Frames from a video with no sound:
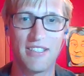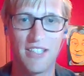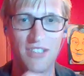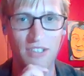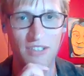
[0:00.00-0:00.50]
I
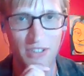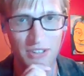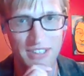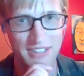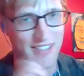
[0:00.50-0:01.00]
sort of
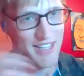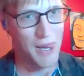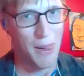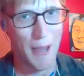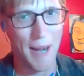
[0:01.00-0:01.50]
notice.
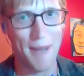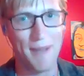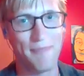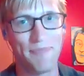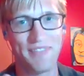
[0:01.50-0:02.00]

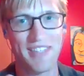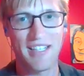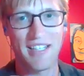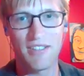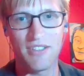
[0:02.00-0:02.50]
Try
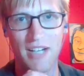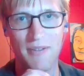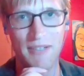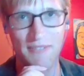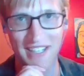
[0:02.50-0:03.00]
to
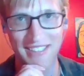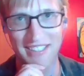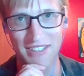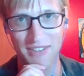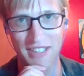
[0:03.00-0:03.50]
rephrase
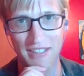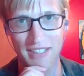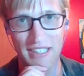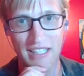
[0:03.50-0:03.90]
this right.